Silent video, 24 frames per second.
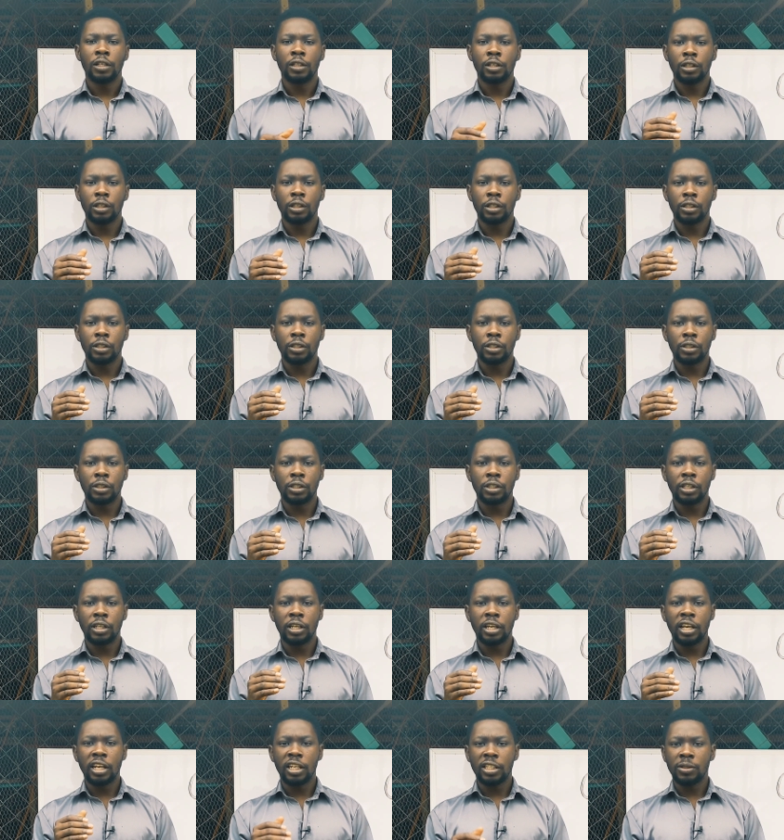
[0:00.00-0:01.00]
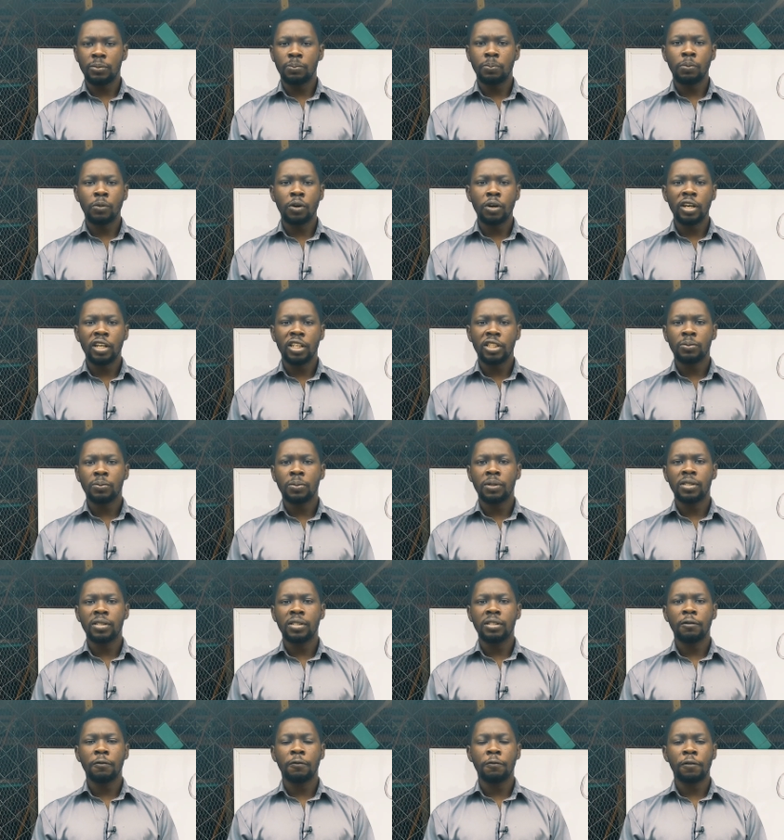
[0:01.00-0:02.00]
The more
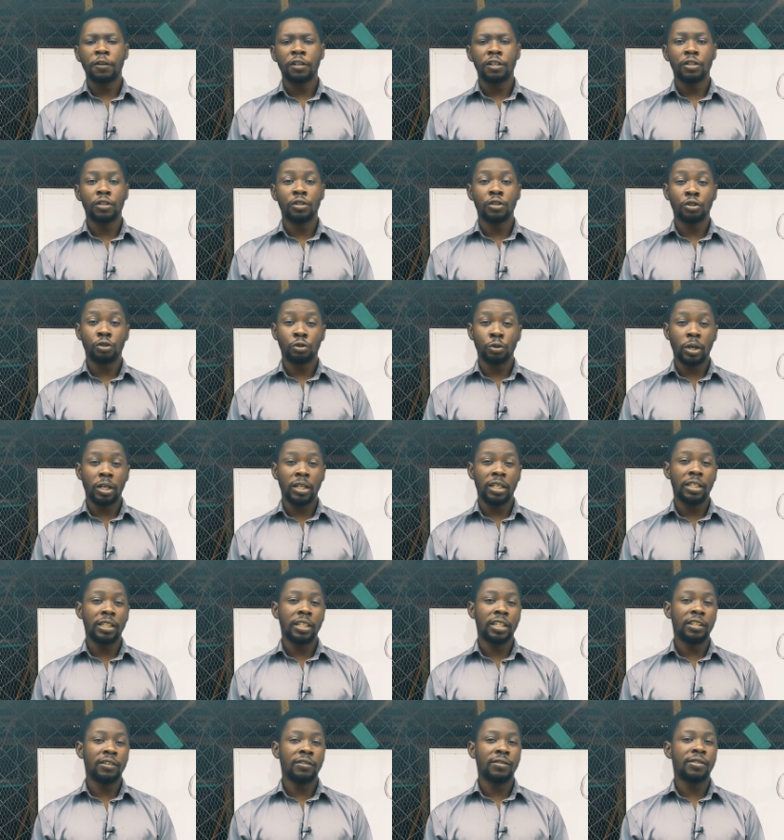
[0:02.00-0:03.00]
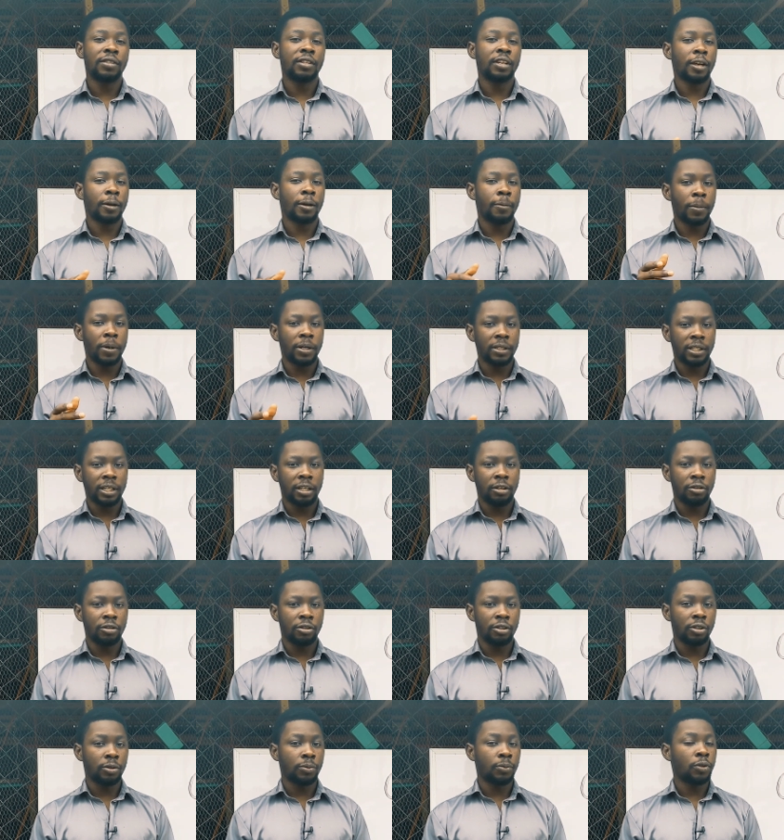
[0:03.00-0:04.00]
expensive feed usually gives a better
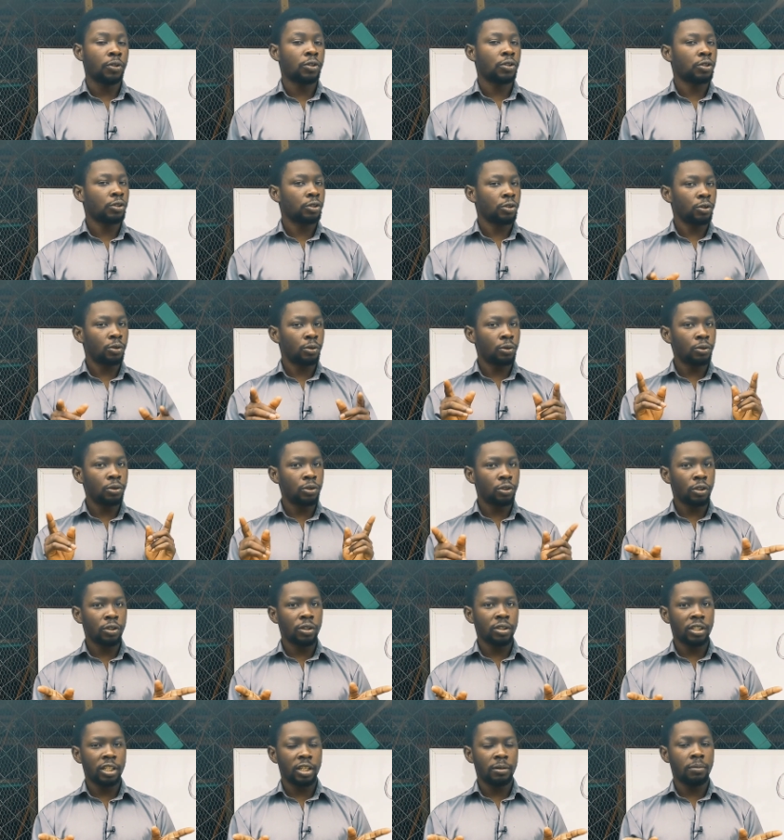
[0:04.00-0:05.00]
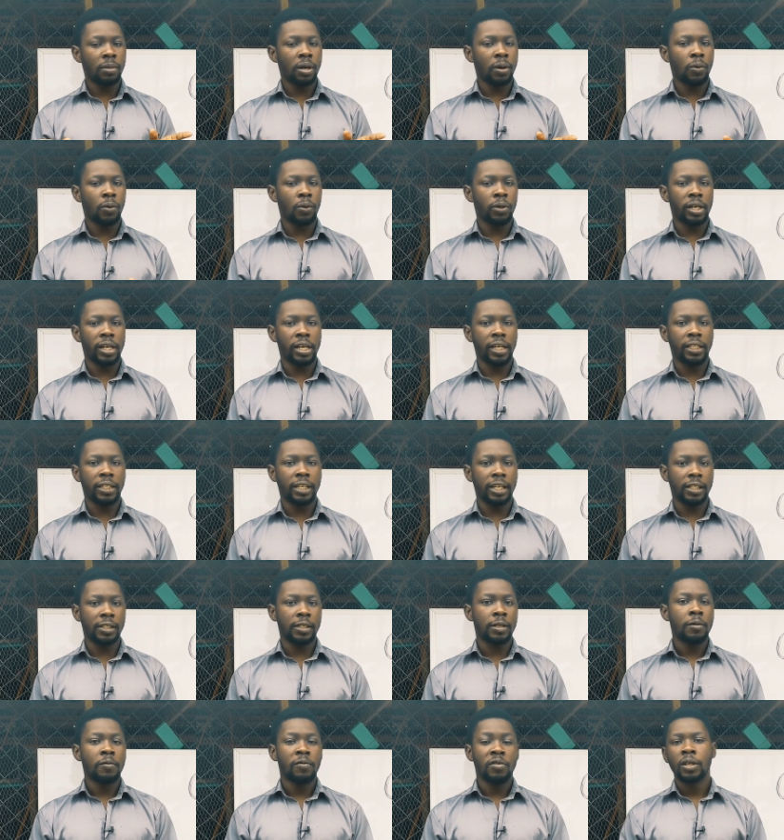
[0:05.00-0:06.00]
result, but don't just take my word like
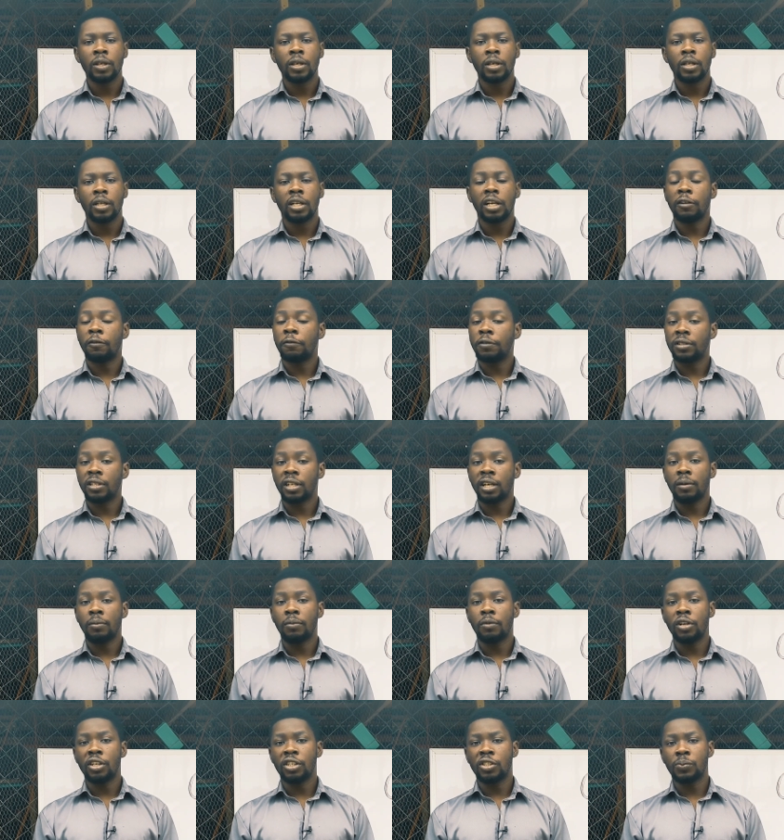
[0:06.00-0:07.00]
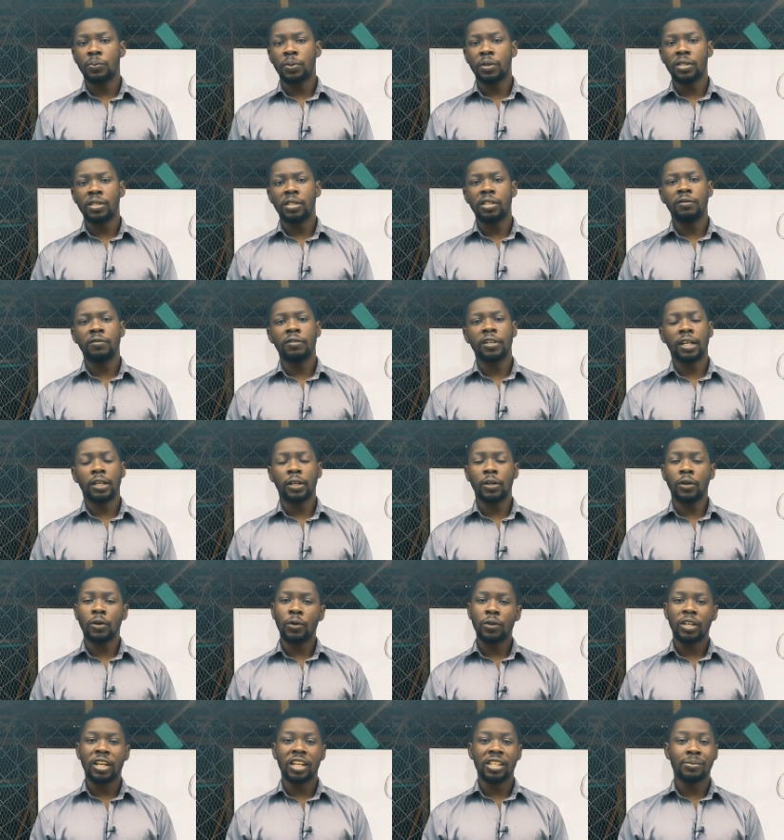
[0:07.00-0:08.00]
that. There are feeds that are more expensive than
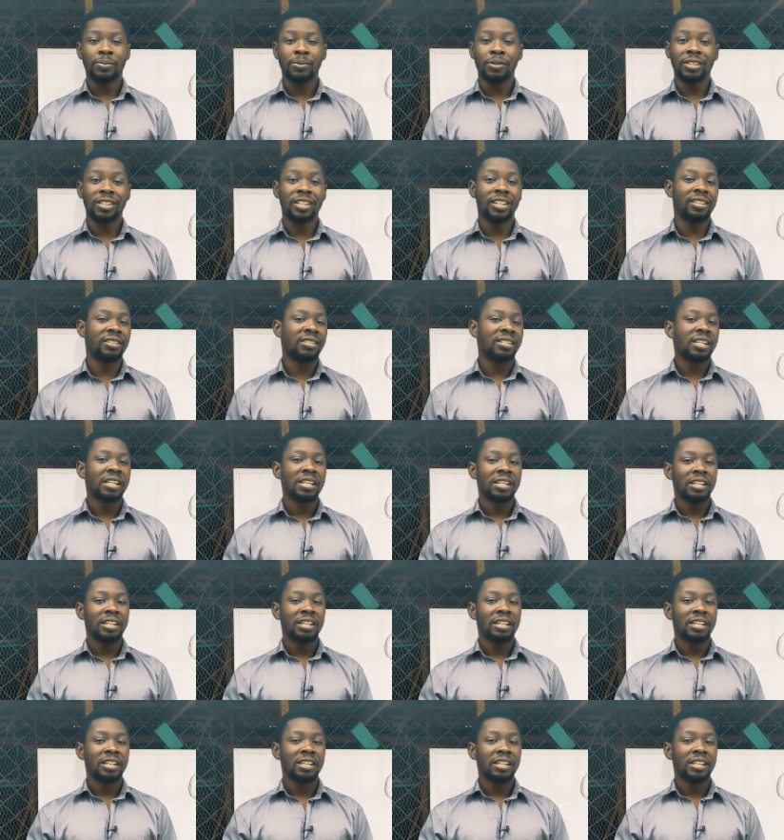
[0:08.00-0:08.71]
others, but then